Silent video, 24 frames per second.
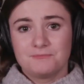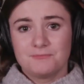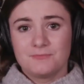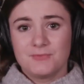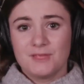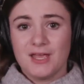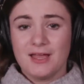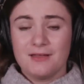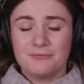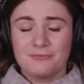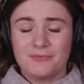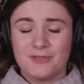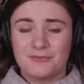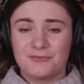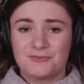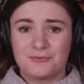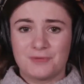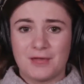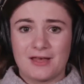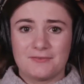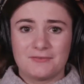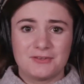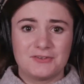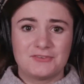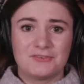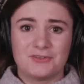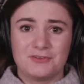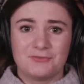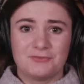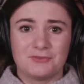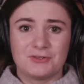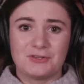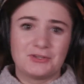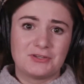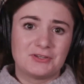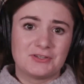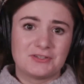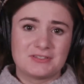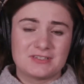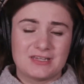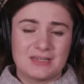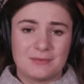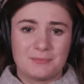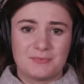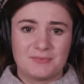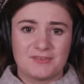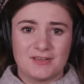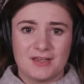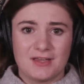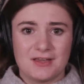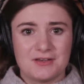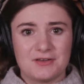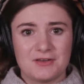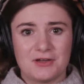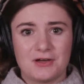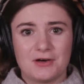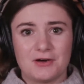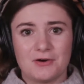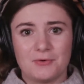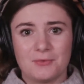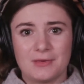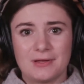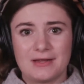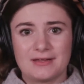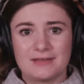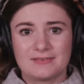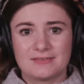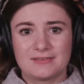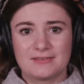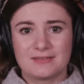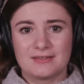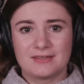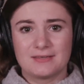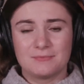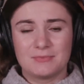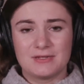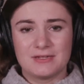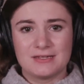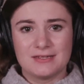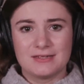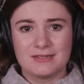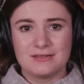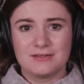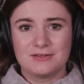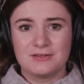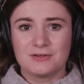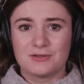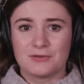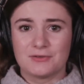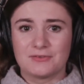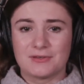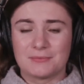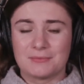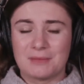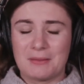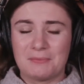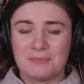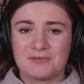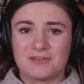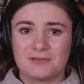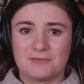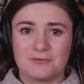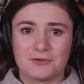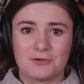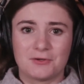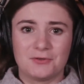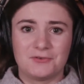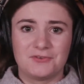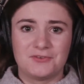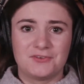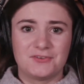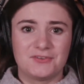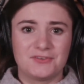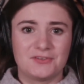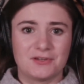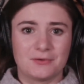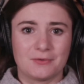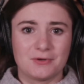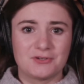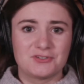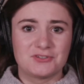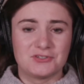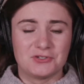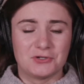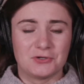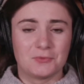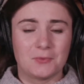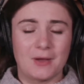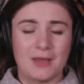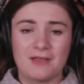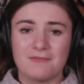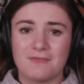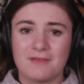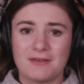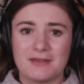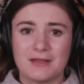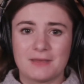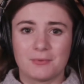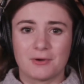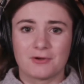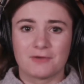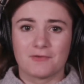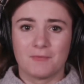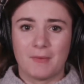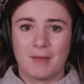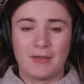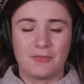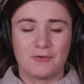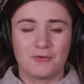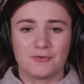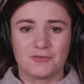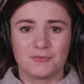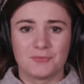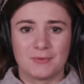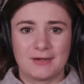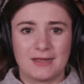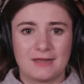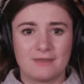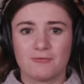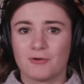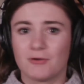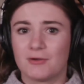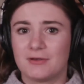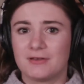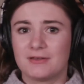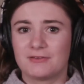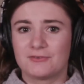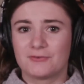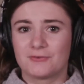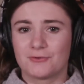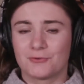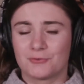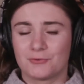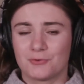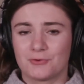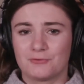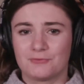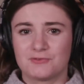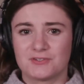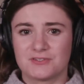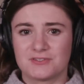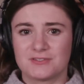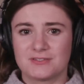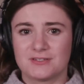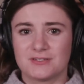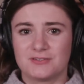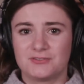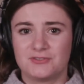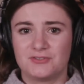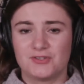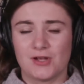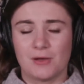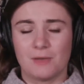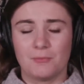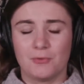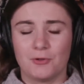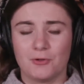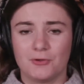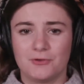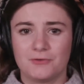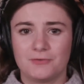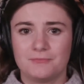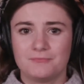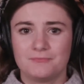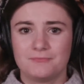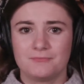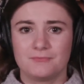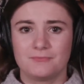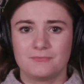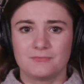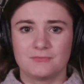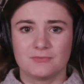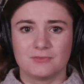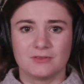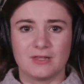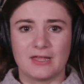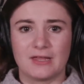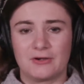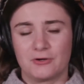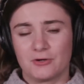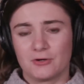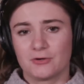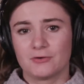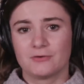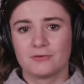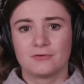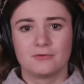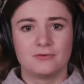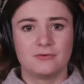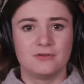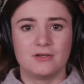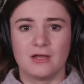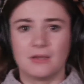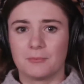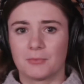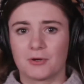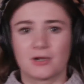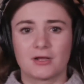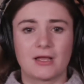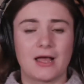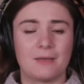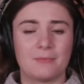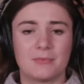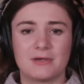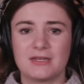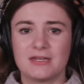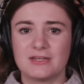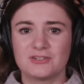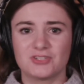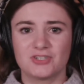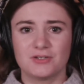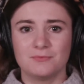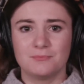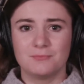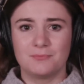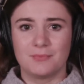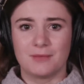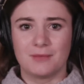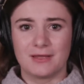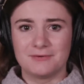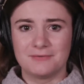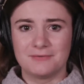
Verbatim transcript: Yeah, that's obviously really good tips. I know it can be, you know, sometimes difficult to distinguish your Wi-Fi network from others when everyone is sort of just a jumbled letter number combination. Yeah, yeah, but...